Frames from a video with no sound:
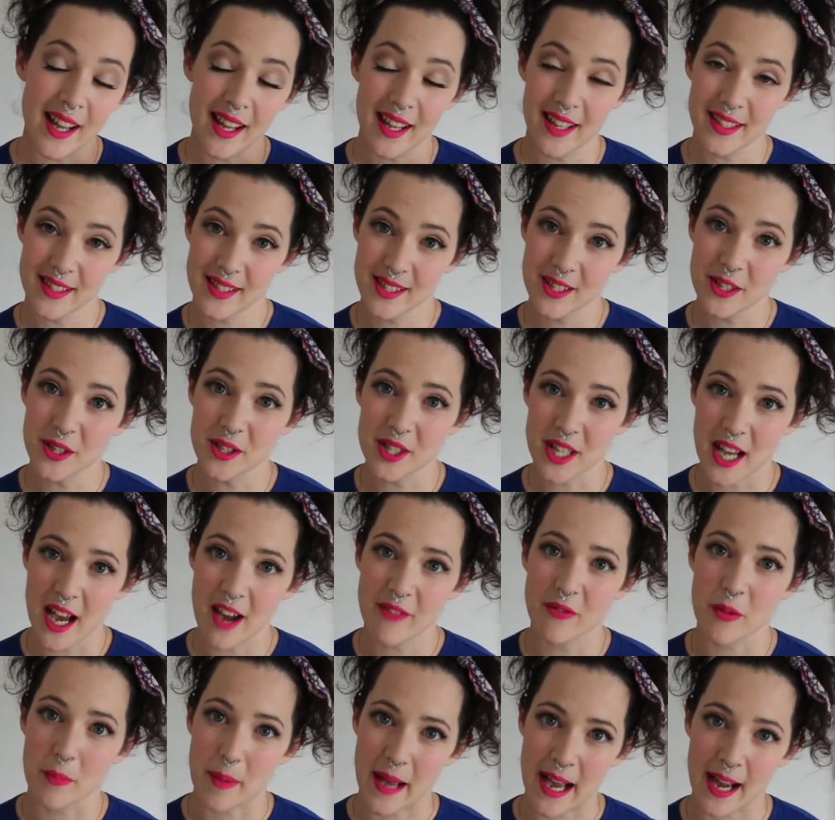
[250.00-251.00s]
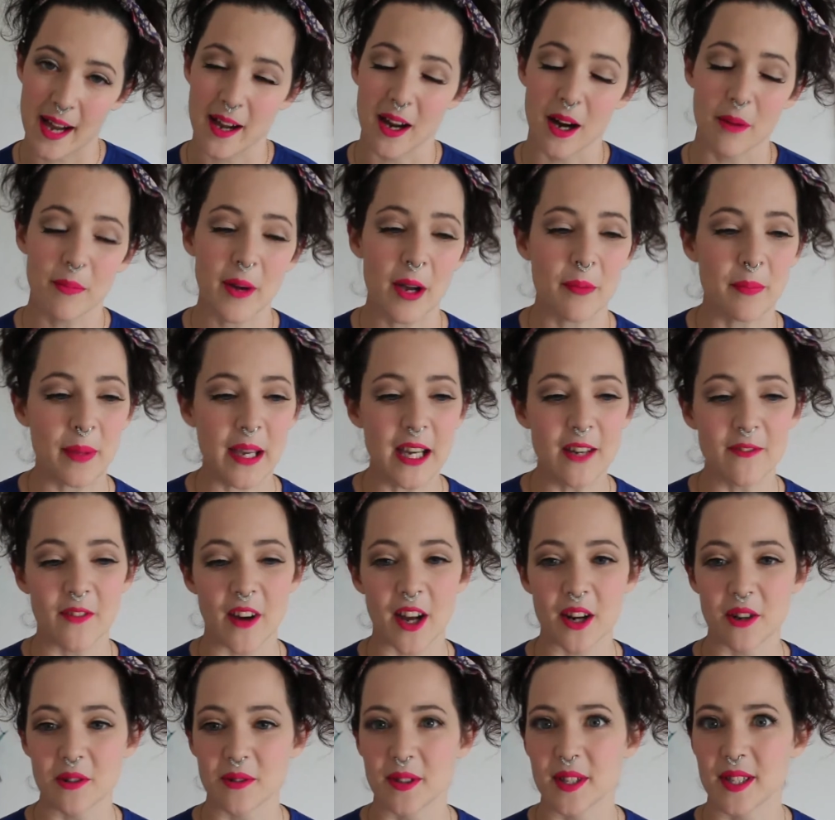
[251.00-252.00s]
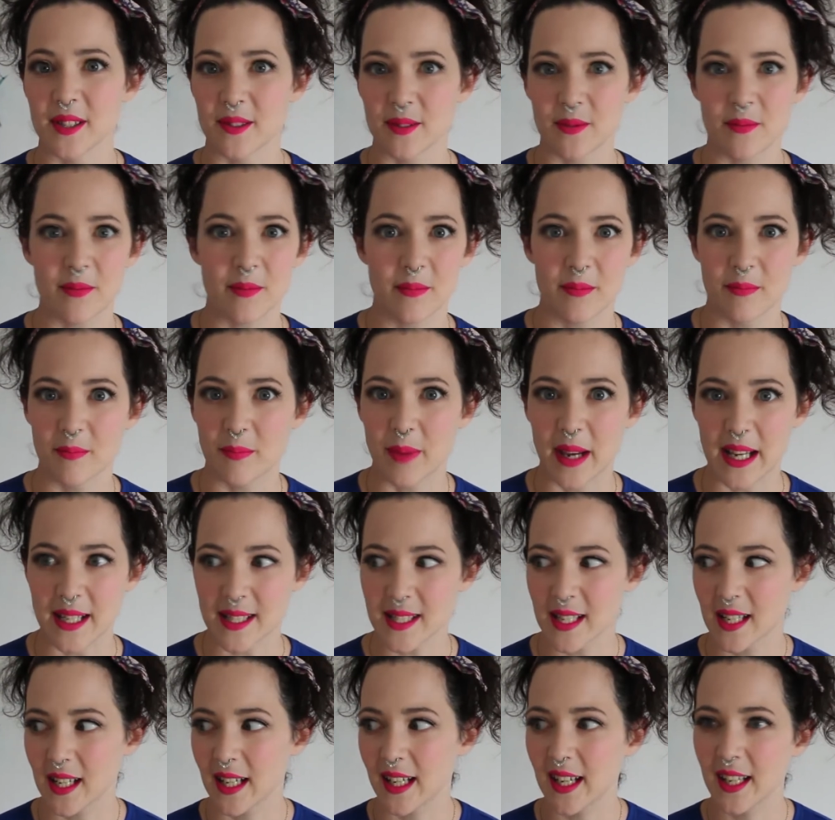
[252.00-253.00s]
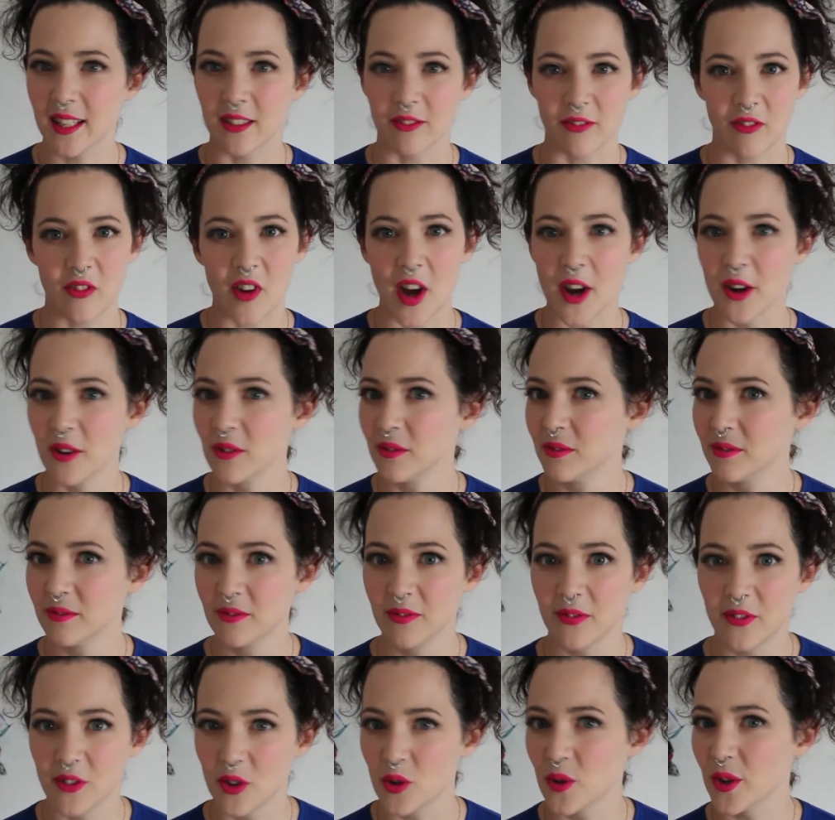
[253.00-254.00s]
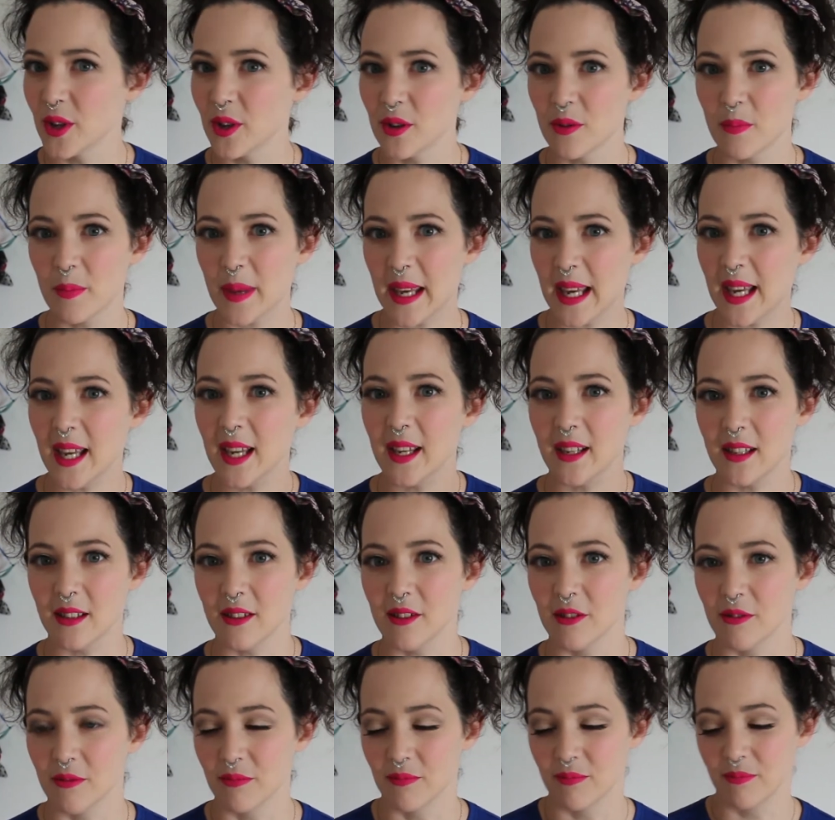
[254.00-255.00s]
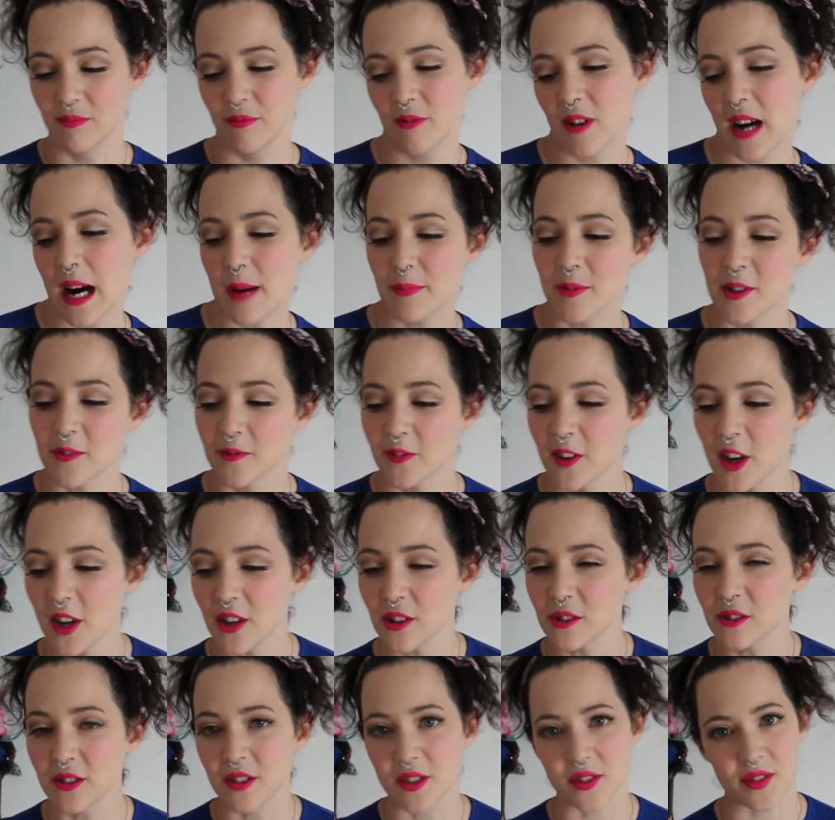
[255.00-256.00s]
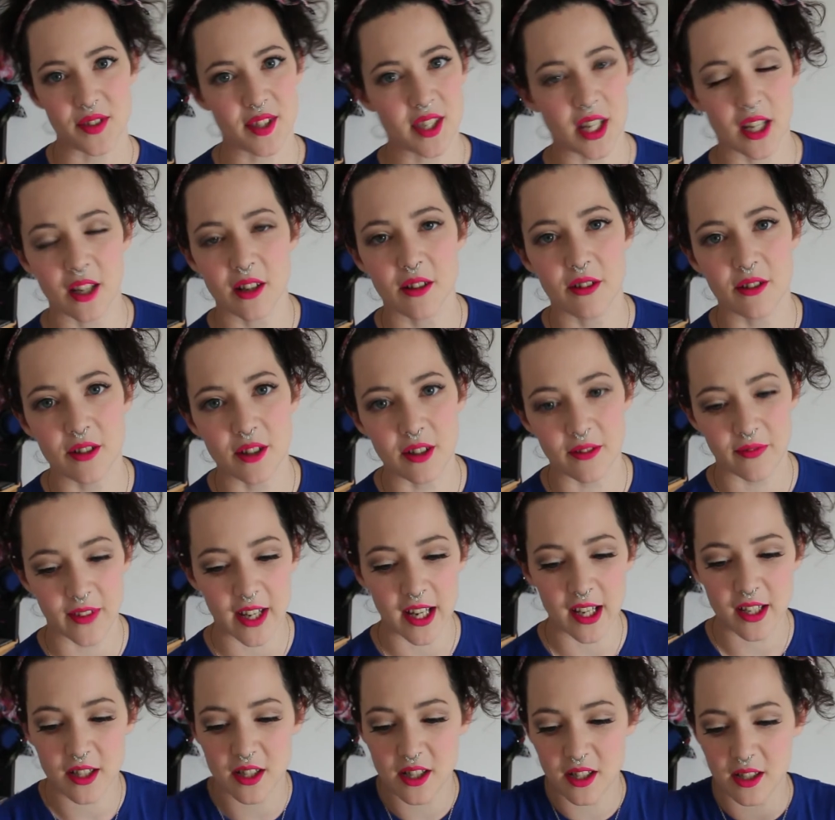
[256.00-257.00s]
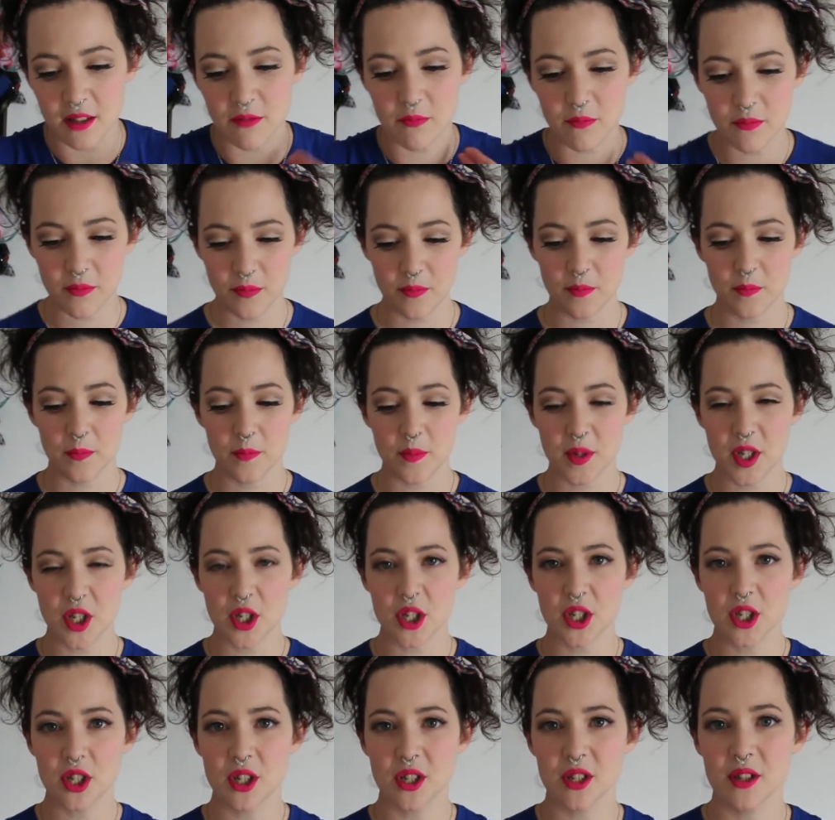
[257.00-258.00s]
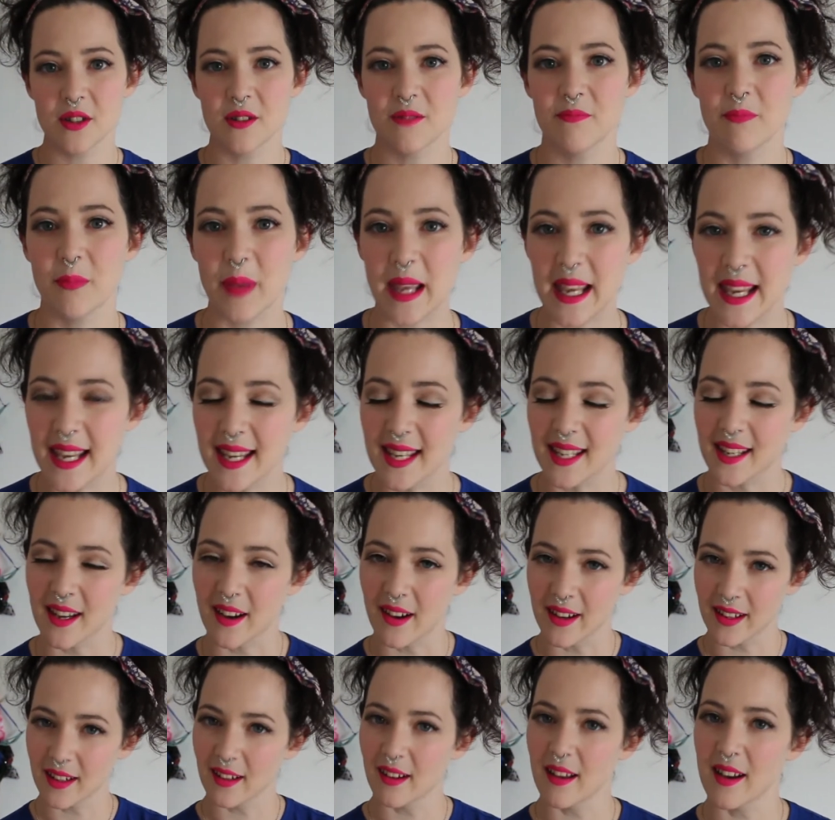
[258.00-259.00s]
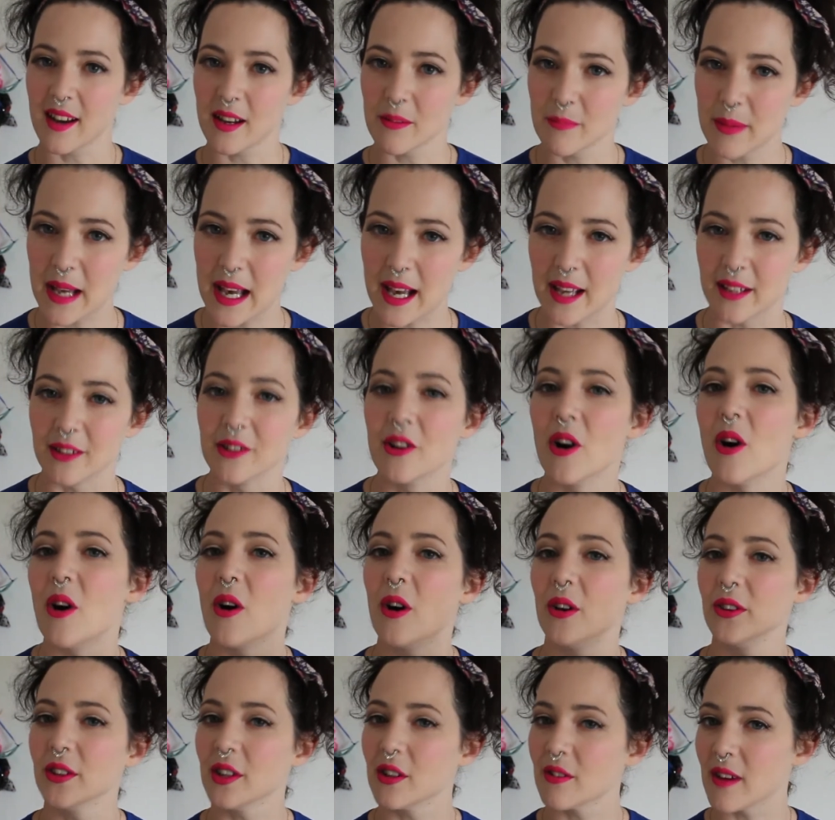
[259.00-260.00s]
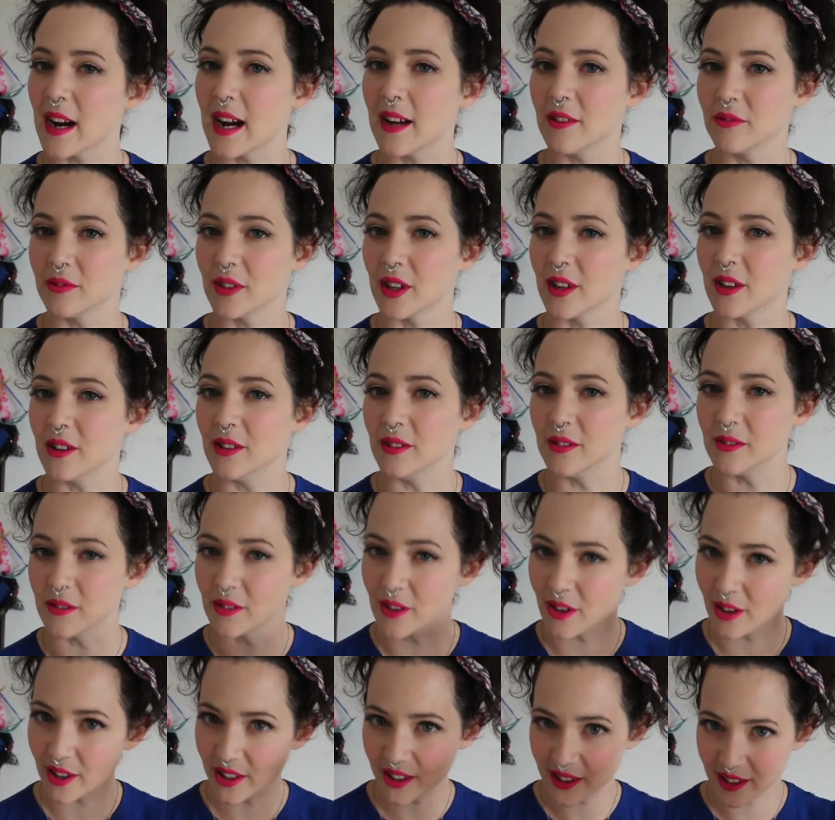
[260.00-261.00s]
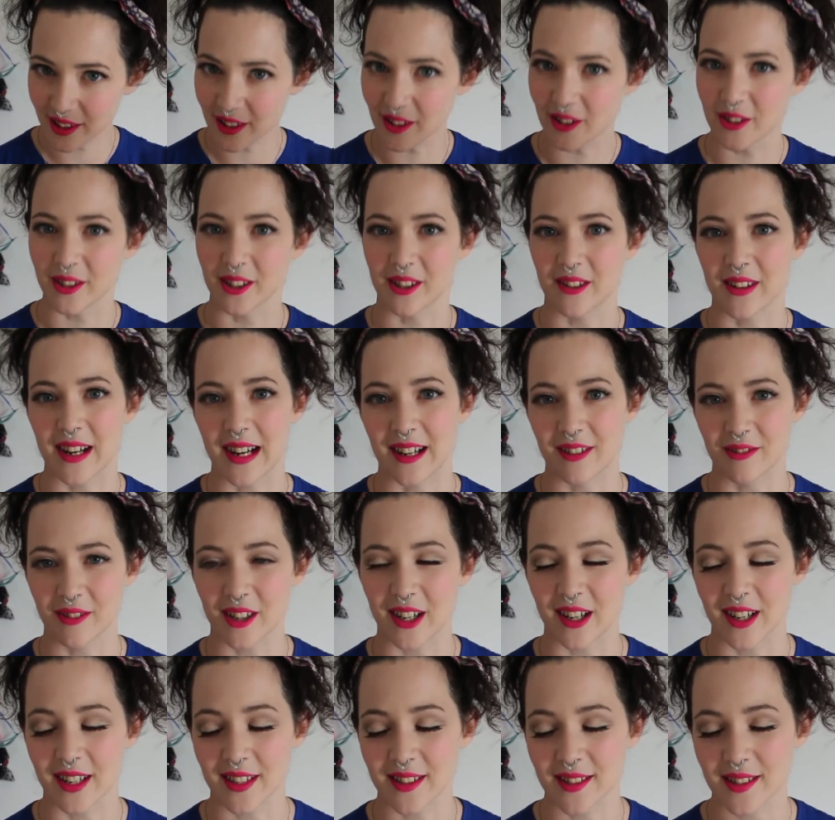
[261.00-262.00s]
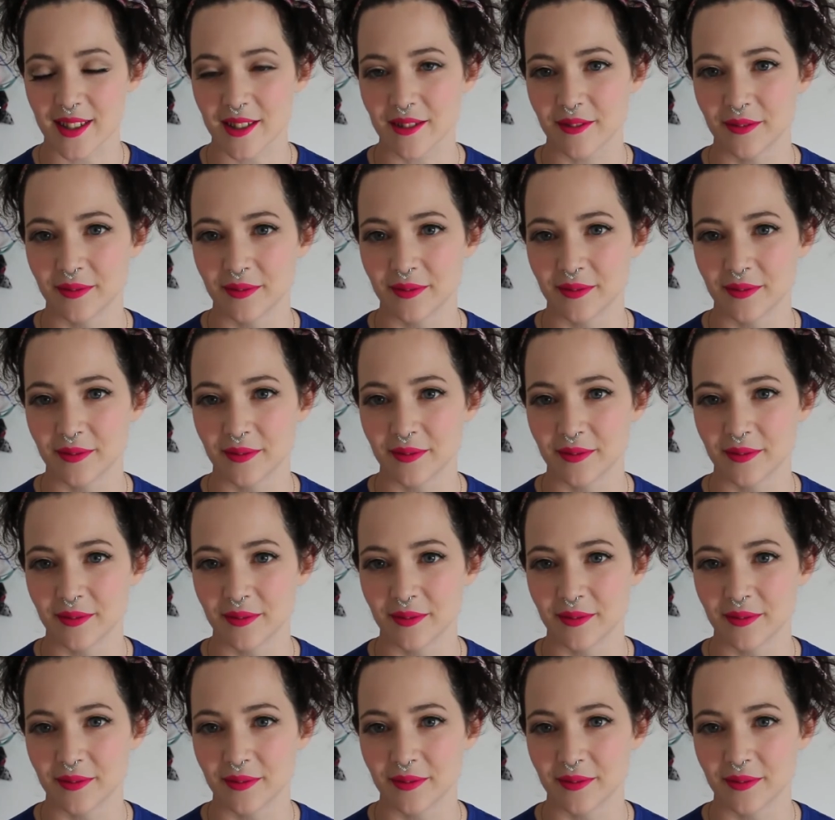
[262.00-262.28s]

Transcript: It's good to have a backup. A pee funnel is basically a funnel for your pee. You grab your funnel, you stick it on your vag and pee, kind of like a man. Not on the ground though. Not on the ground, guys.